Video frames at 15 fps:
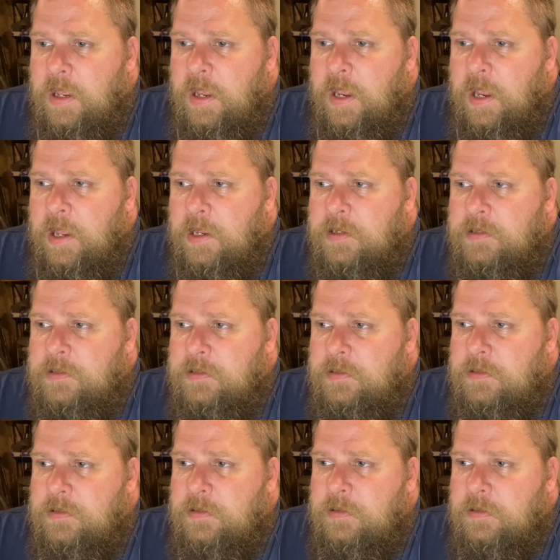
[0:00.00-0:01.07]
and
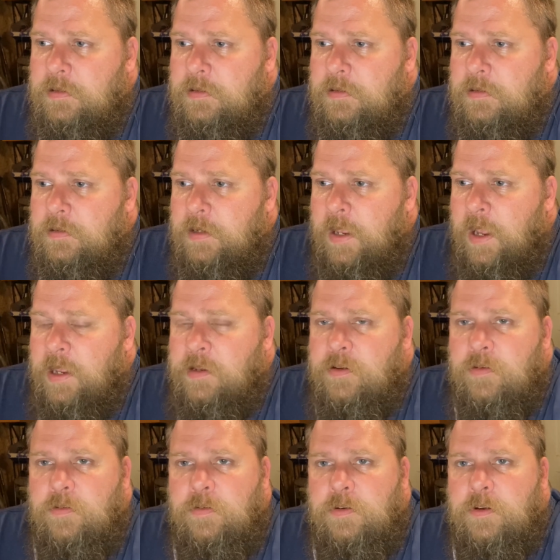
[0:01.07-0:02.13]

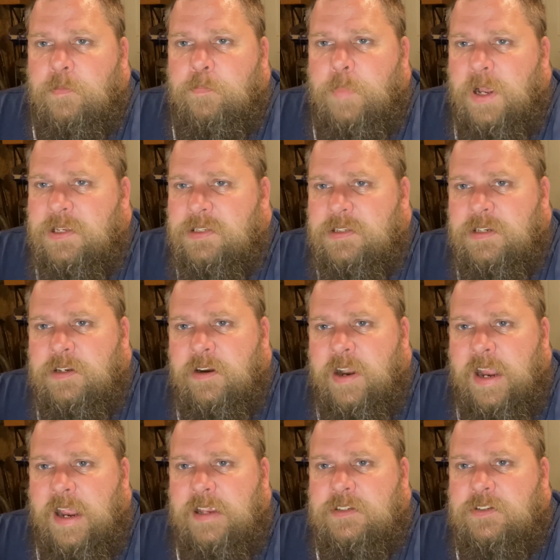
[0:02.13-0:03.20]
you're busting your
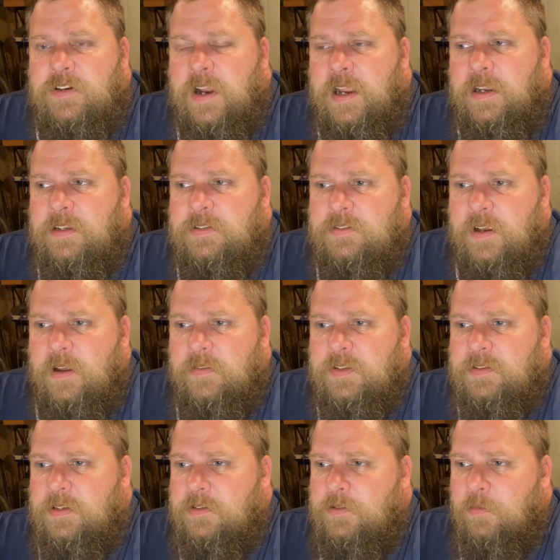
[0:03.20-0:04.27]
ass trying to solve the
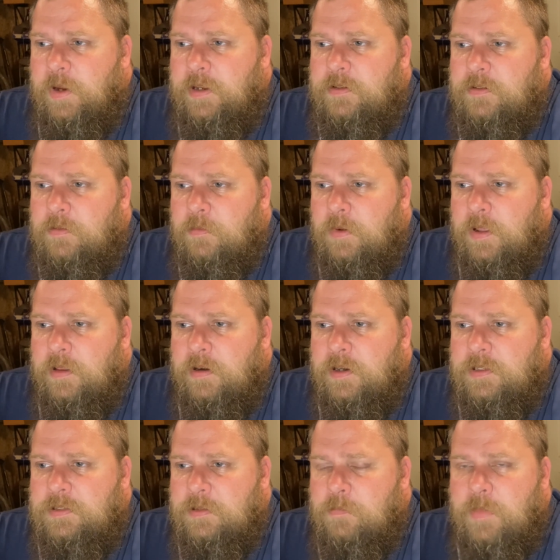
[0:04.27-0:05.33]
situation, whether
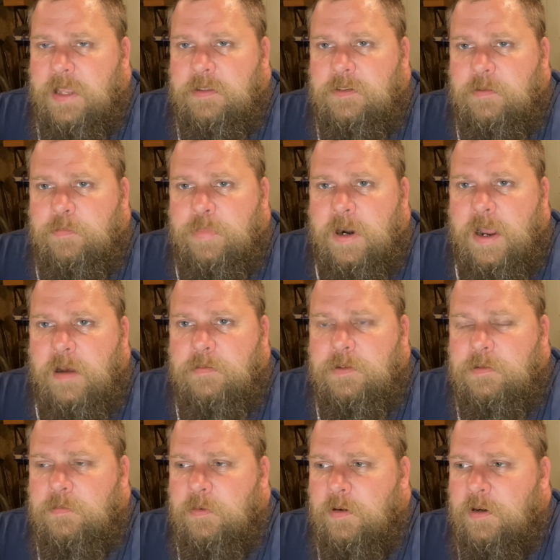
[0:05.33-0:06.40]
it's a mental
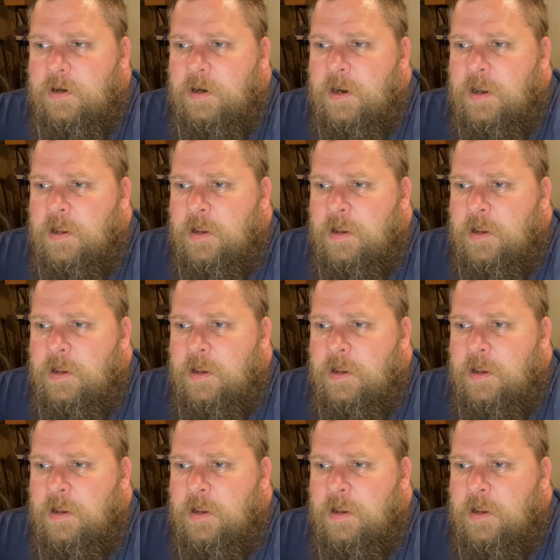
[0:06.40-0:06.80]
problem or